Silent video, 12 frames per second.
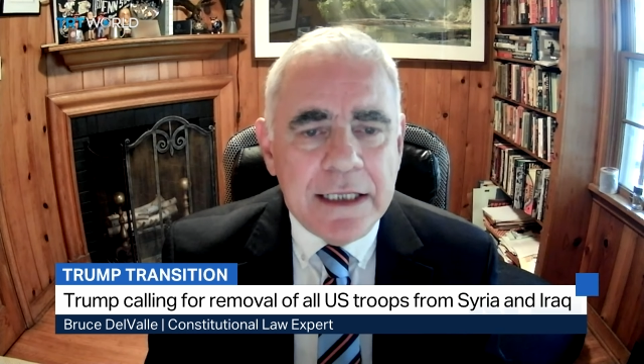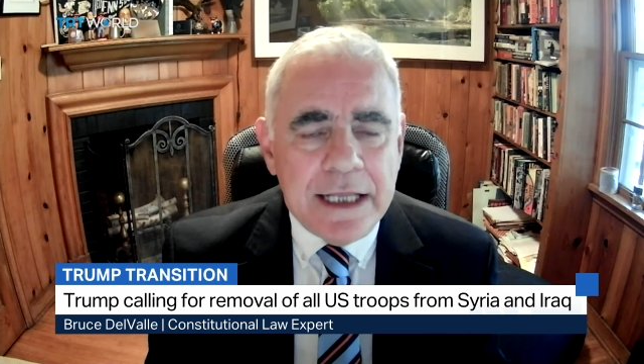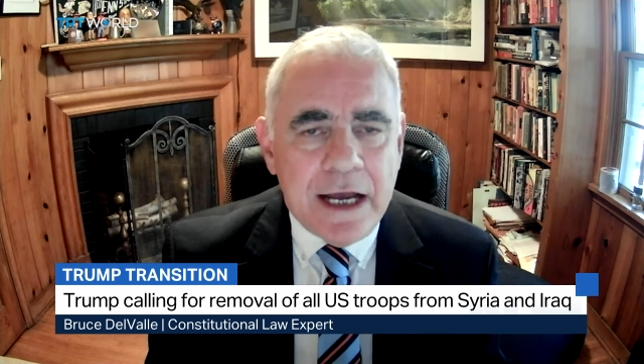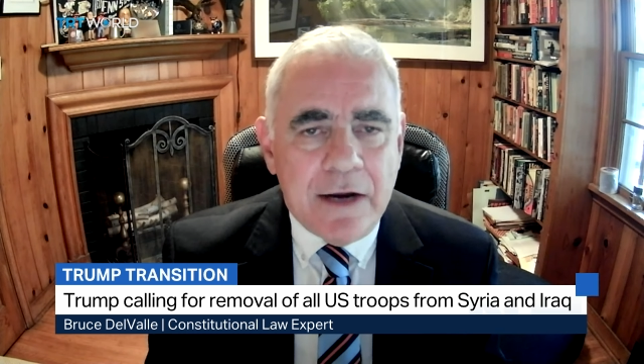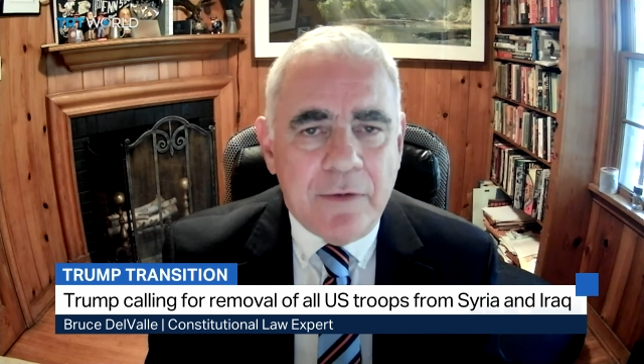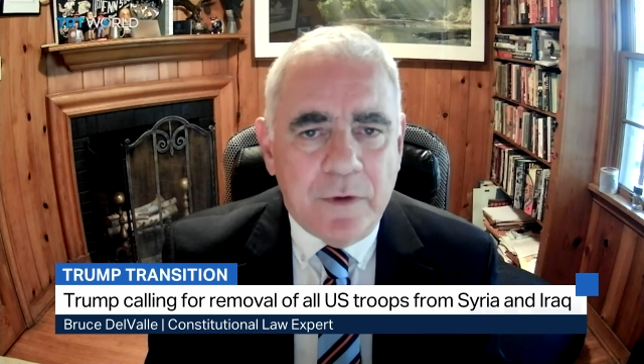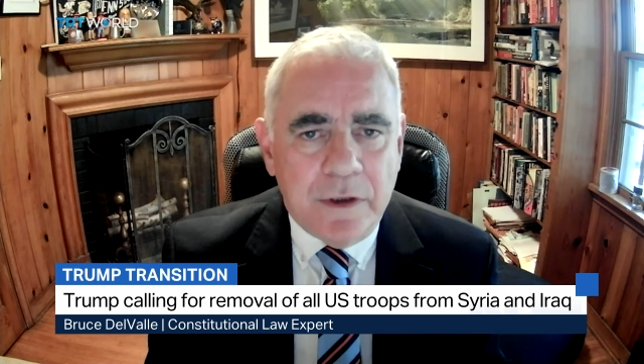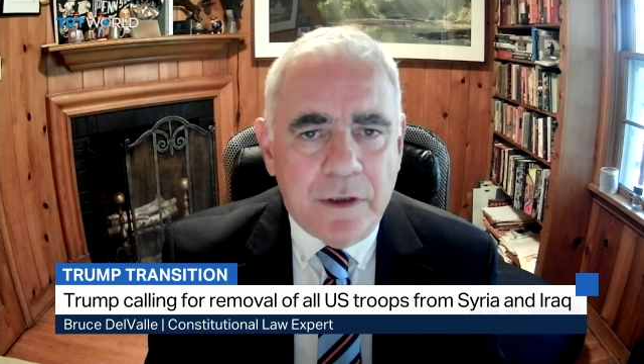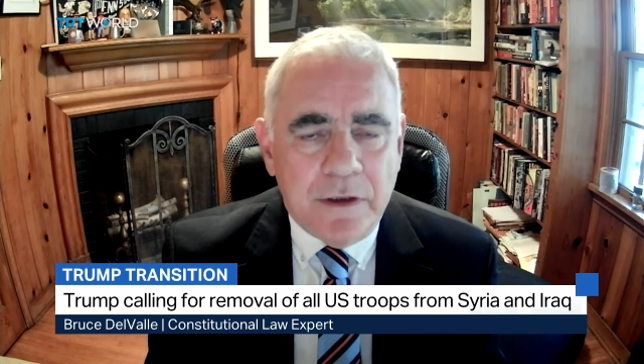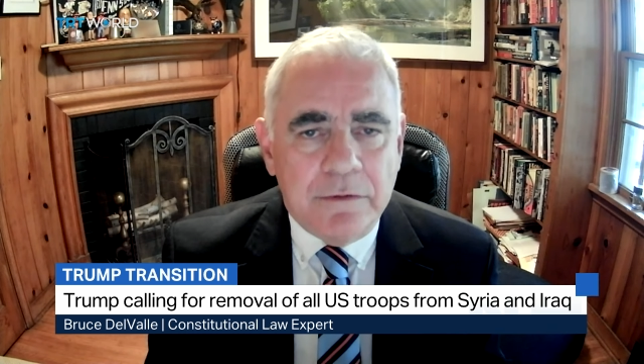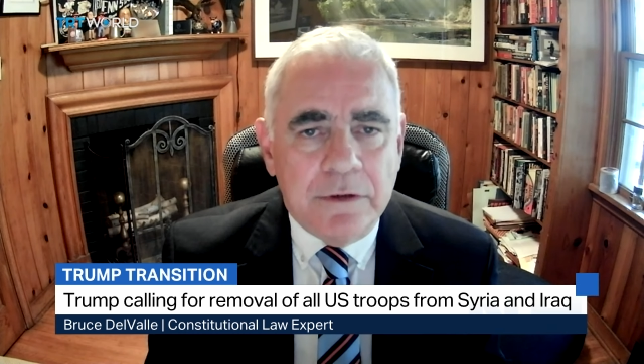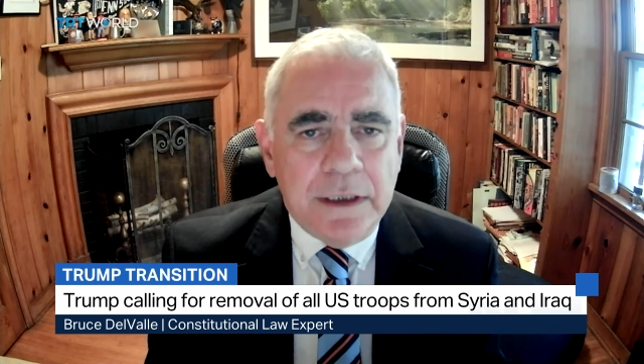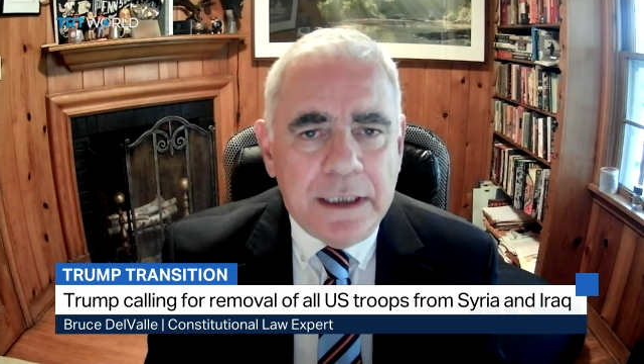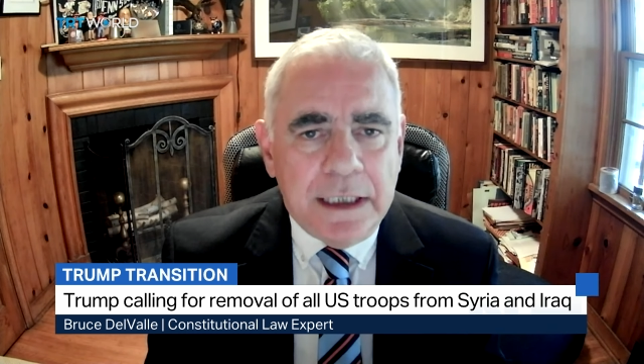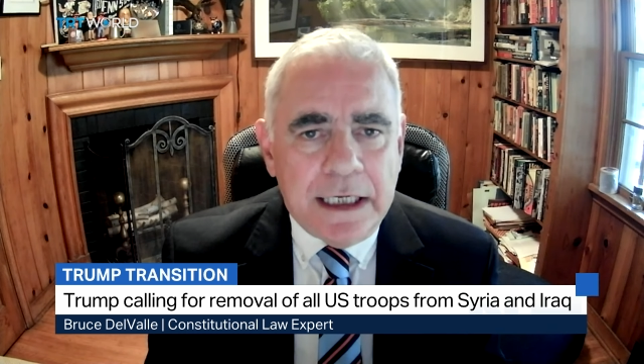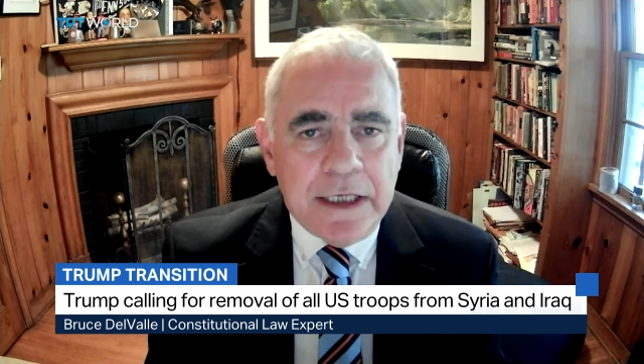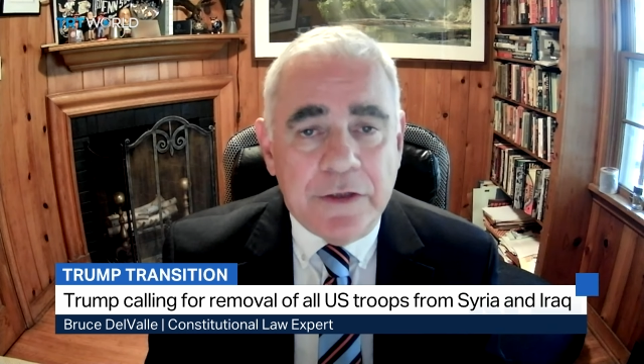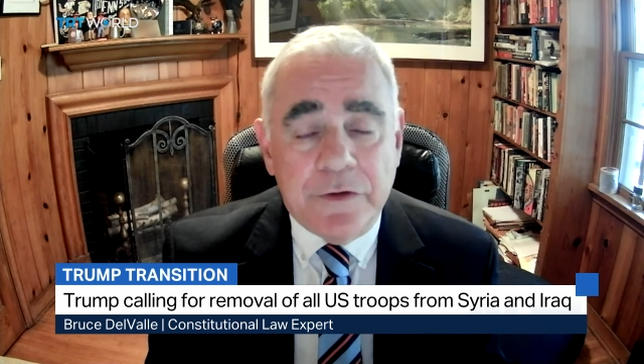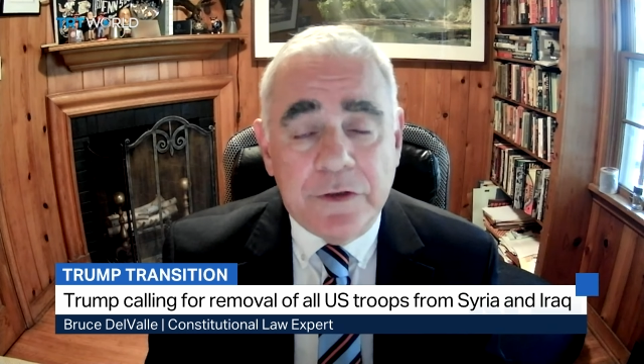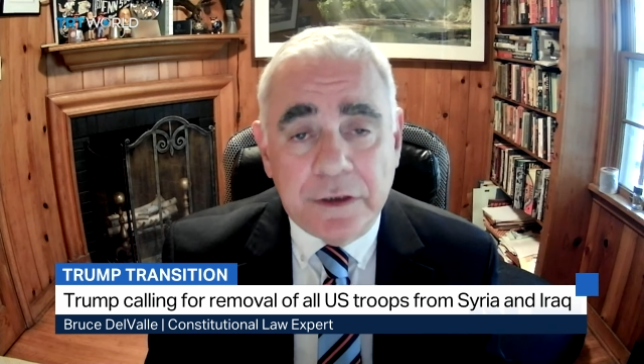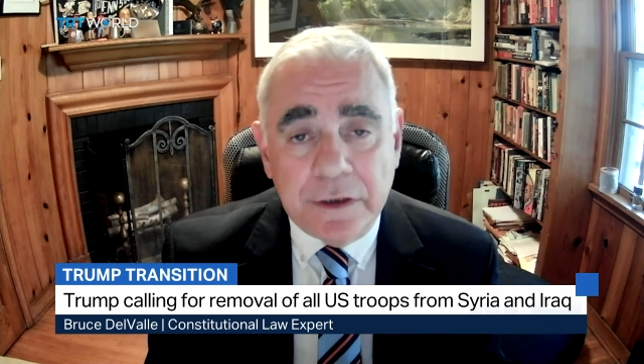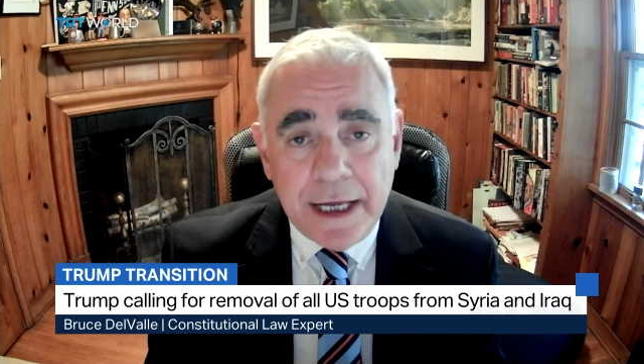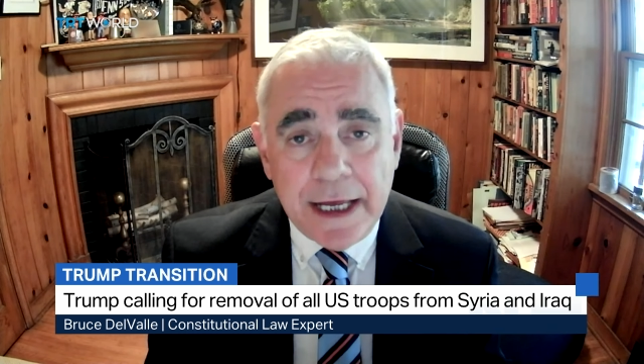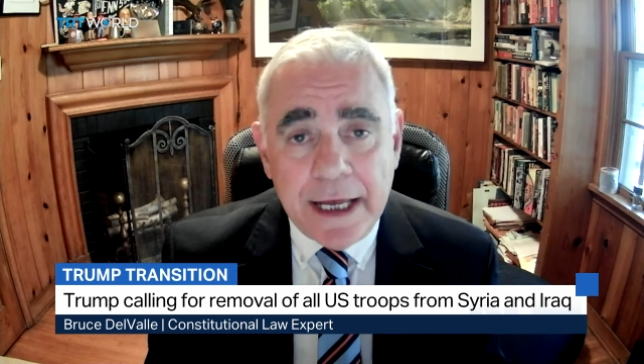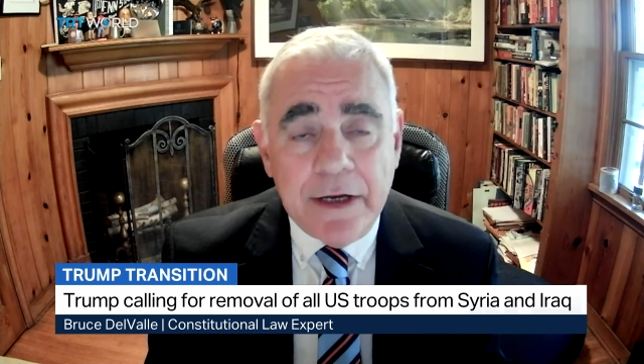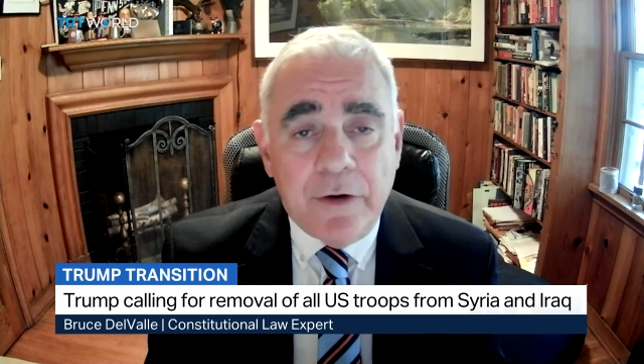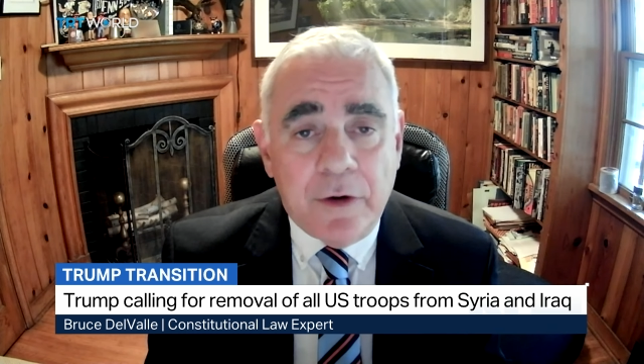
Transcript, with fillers: that will either delay